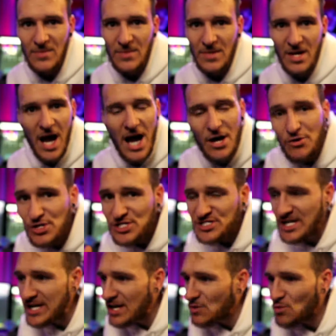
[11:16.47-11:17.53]
I
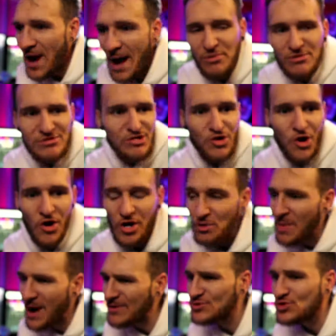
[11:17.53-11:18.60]
understand rappers are talking
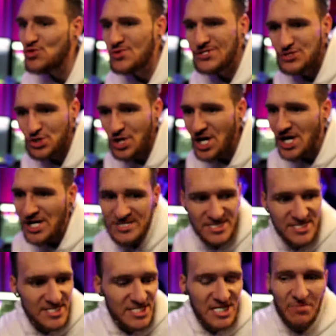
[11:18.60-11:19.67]
about doing drugs and
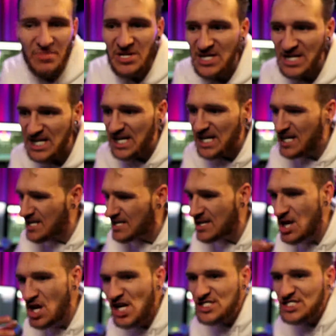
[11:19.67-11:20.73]
sipping lean and
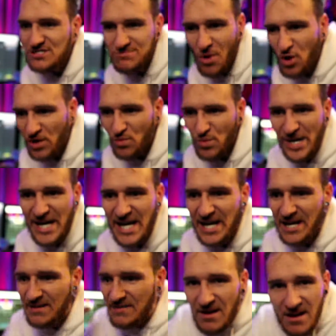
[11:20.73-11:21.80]
smoking weed
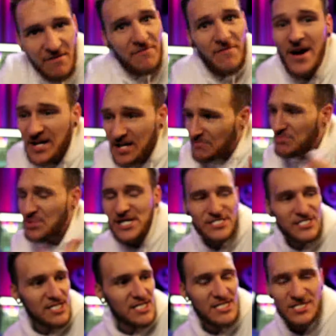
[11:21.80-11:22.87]
and fucking
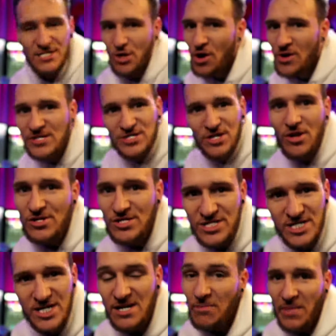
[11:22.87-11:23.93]
bitches and all this other
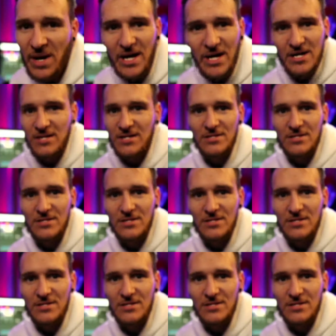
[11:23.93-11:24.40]
shit, man.